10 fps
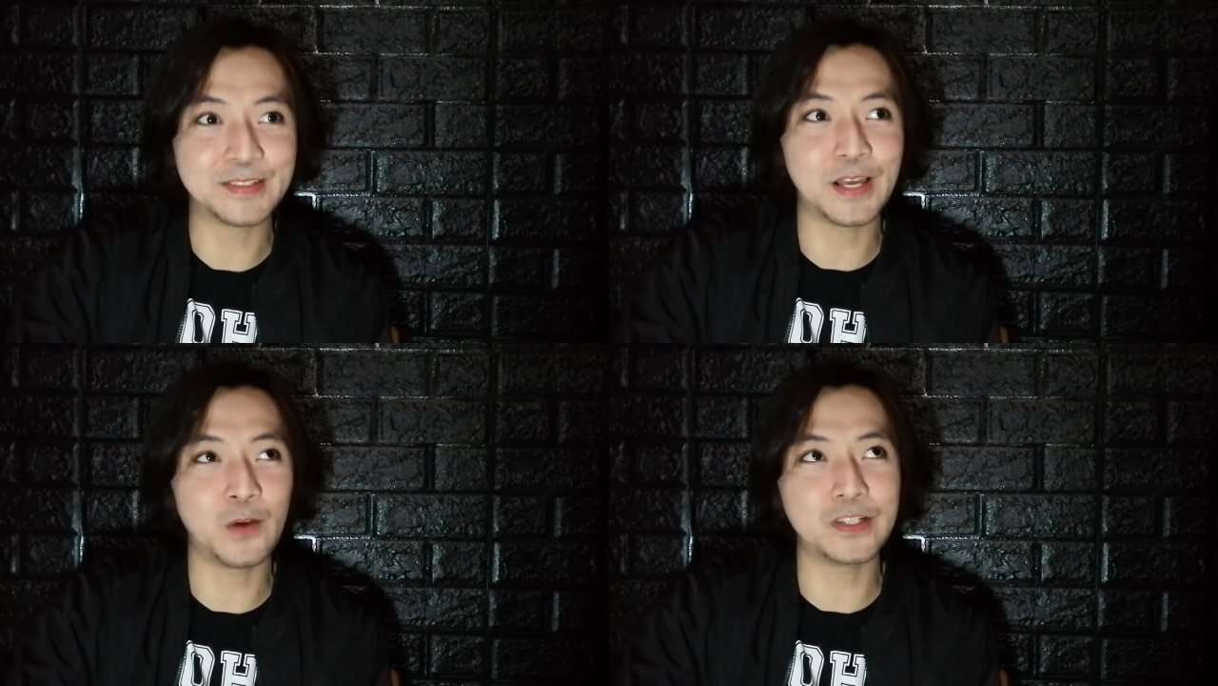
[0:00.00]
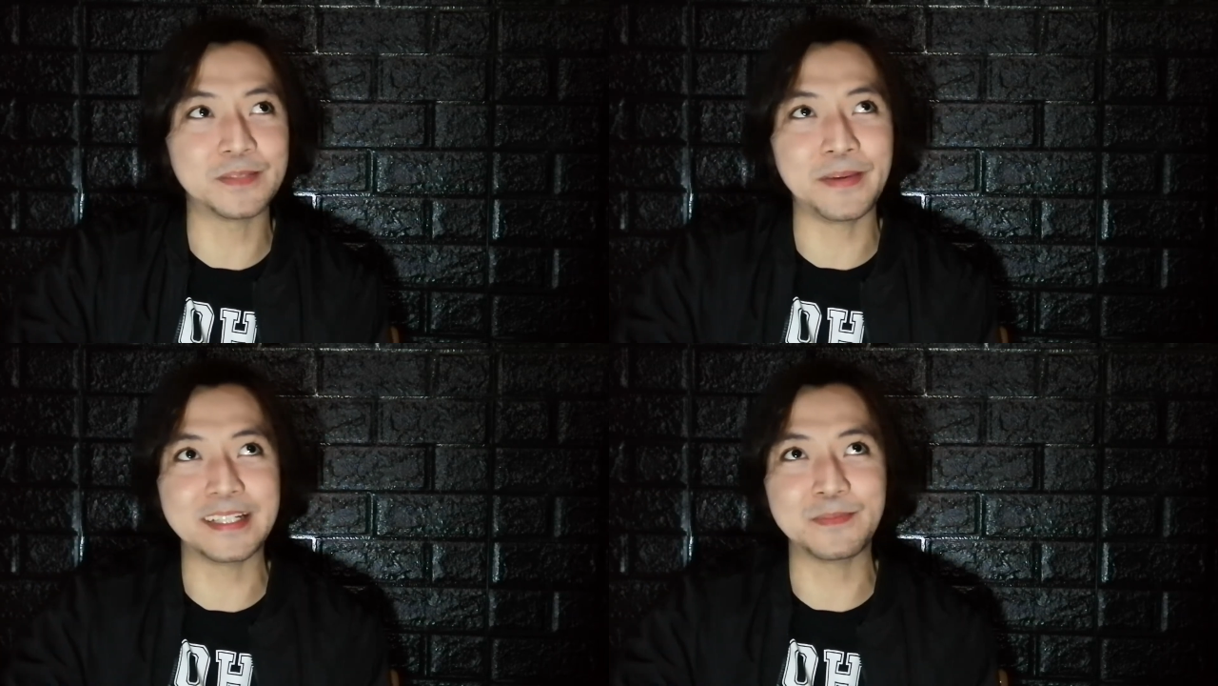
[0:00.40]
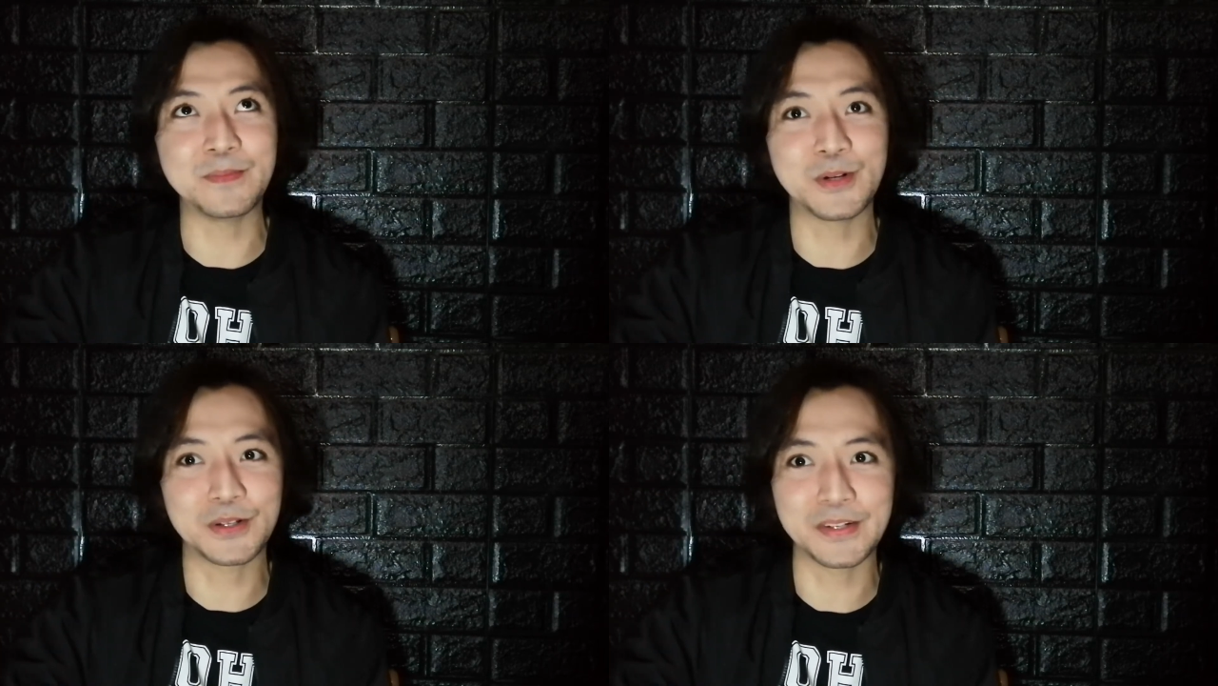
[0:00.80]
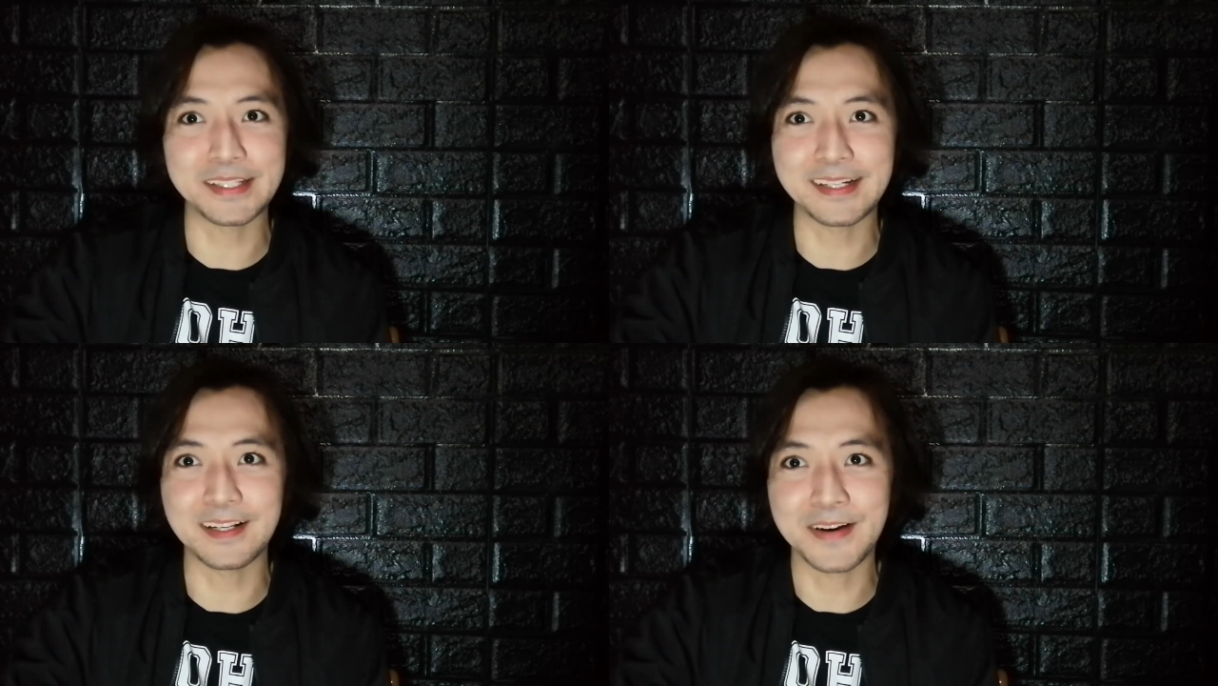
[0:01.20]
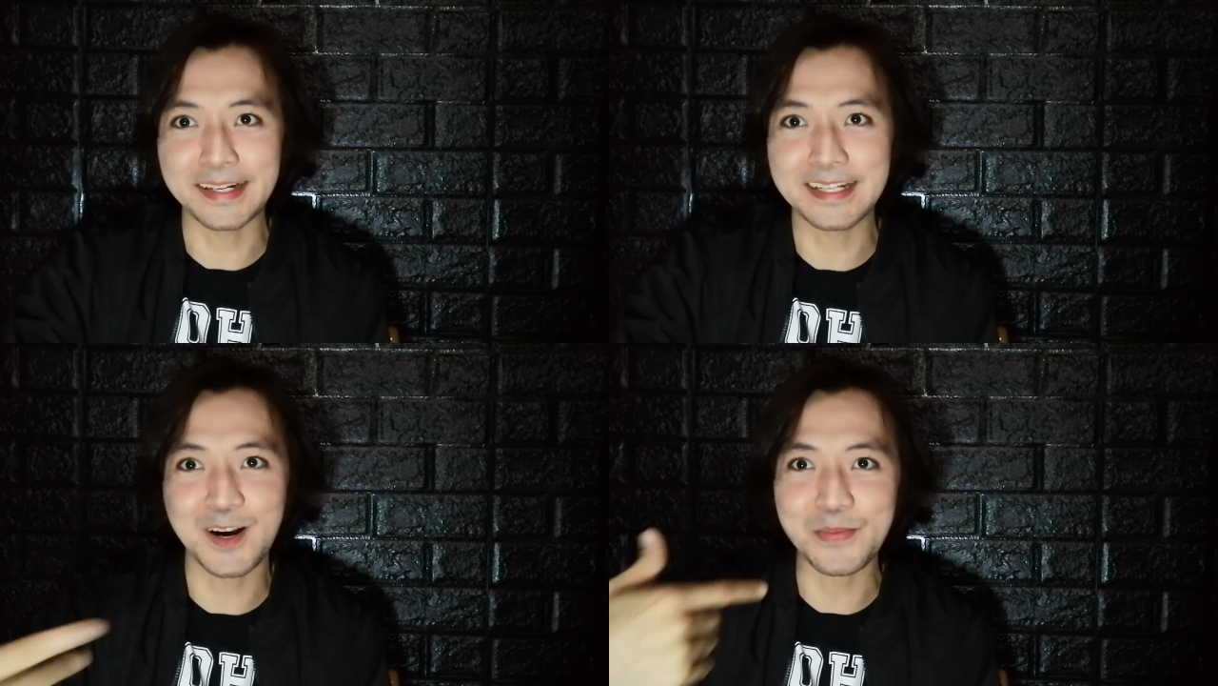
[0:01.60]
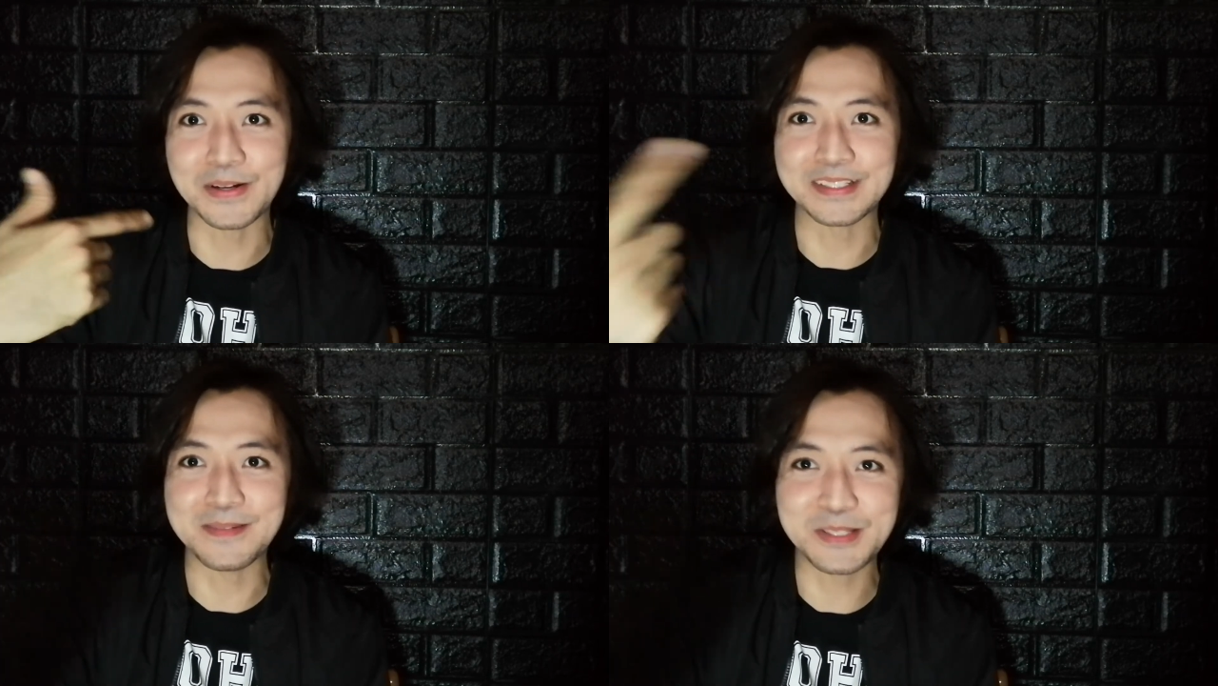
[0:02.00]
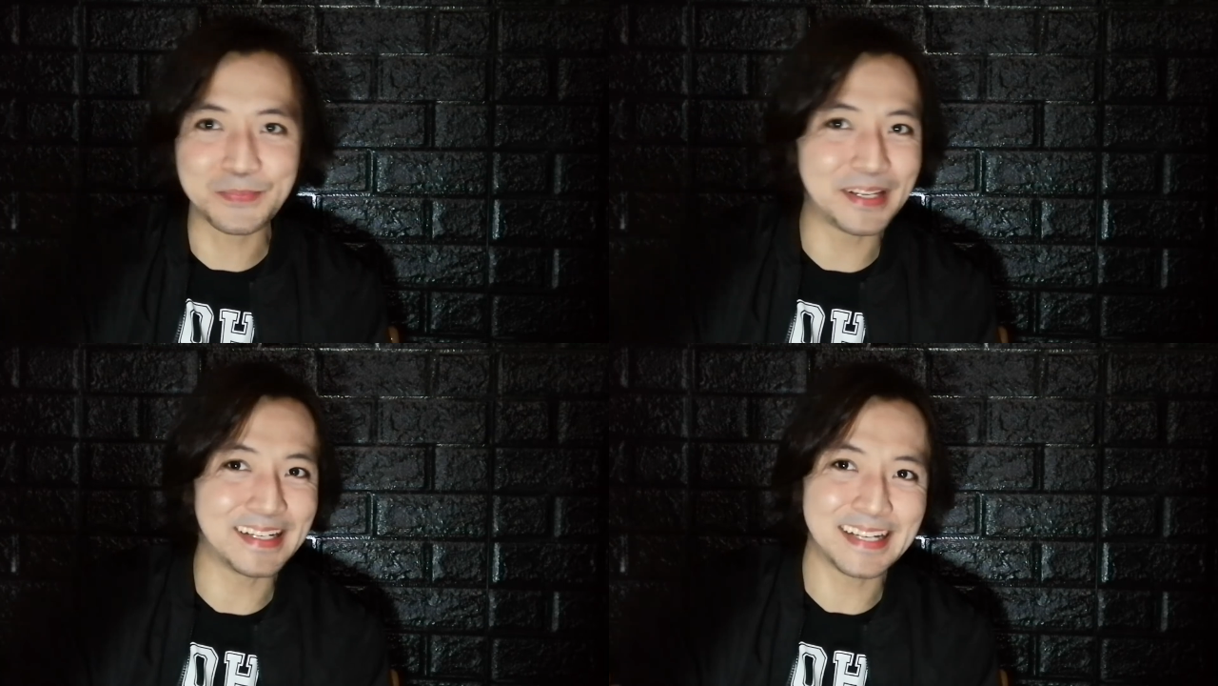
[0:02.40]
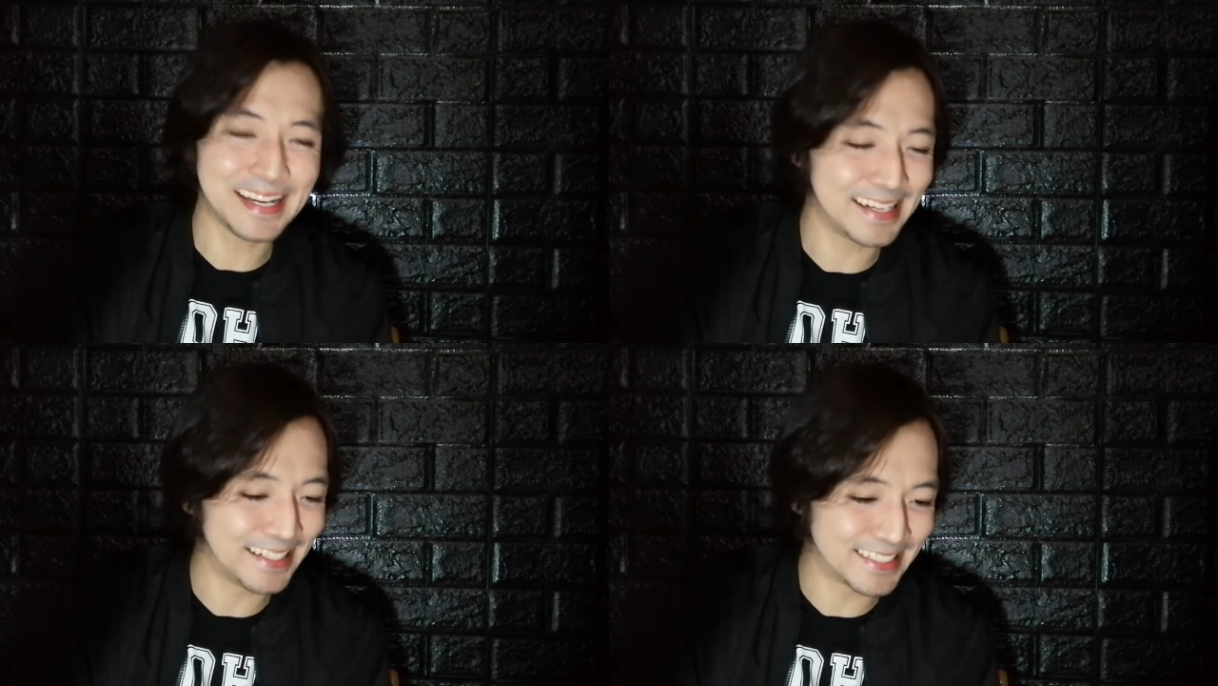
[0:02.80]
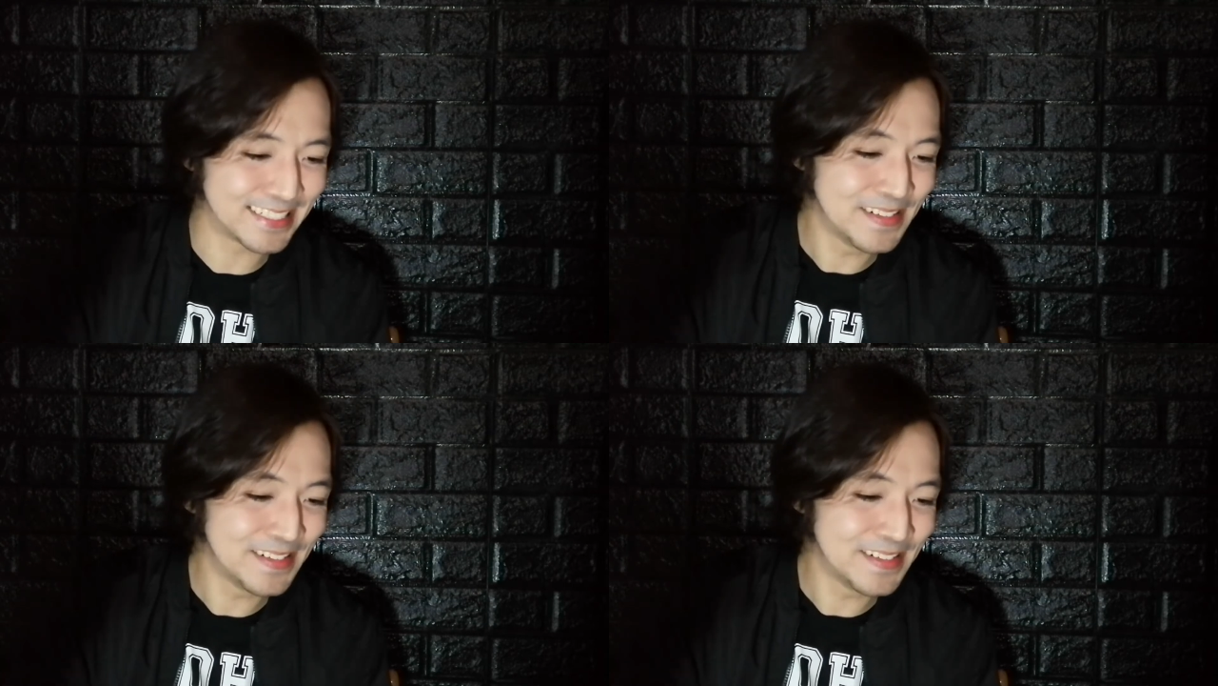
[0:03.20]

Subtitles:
okay, which makes me more critical right now because I'm speaking English.